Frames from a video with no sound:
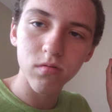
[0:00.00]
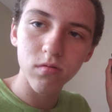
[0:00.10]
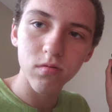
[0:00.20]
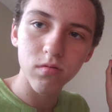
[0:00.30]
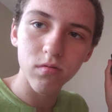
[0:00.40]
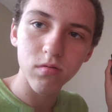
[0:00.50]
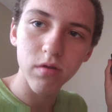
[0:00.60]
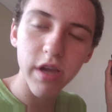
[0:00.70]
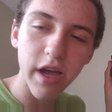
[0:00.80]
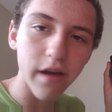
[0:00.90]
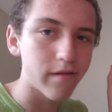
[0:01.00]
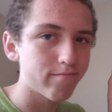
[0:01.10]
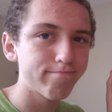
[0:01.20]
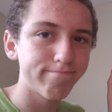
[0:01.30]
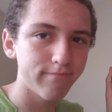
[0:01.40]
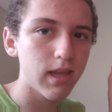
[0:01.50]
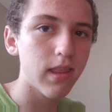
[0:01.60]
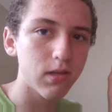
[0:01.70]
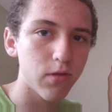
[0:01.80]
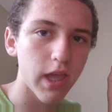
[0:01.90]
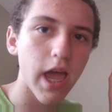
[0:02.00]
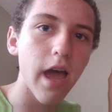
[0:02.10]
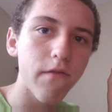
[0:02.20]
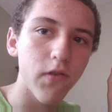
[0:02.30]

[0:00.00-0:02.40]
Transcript: Yeah. Yeah, that's what they have on there.